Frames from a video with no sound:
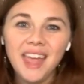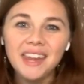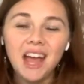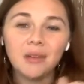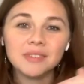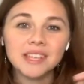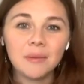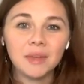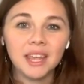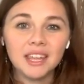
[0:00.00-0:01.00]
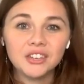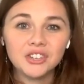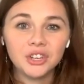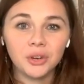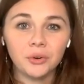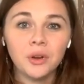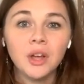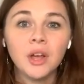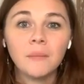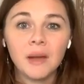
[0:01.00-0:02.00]
and now I'm stepping into
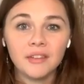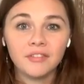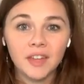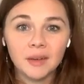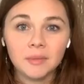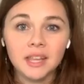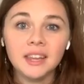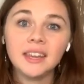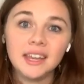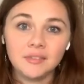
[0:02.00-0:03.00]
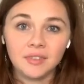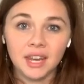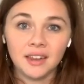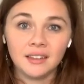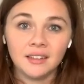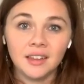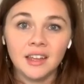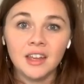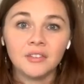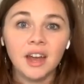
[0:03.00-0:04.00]
my family evening,
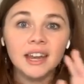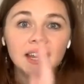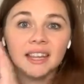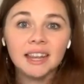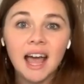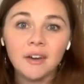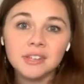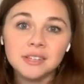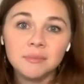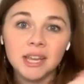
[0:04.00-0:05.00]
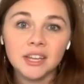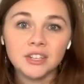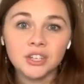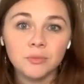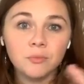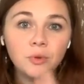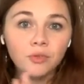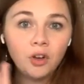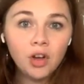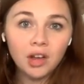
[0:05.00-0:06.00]
right? And it allows me to
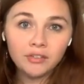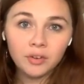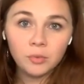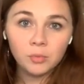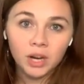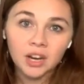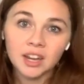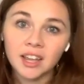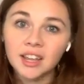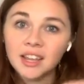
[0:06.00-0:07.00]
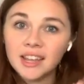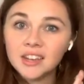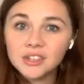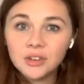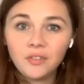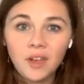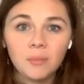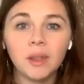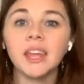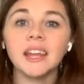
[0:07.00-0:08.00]
move on from work into
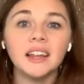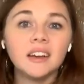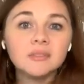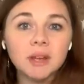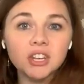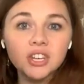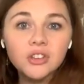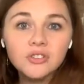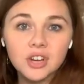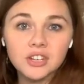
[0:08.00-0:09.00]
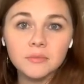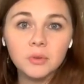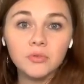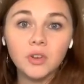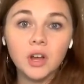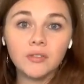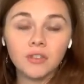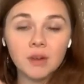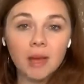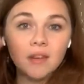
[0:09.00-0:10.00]
family. It allows my children to move on
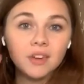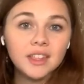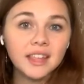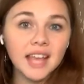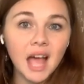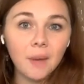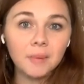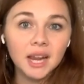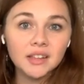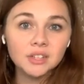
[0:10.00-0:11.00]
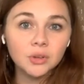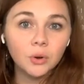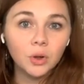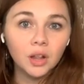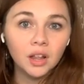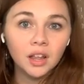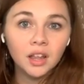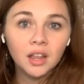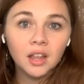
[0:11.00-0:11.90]
from everything that happened at school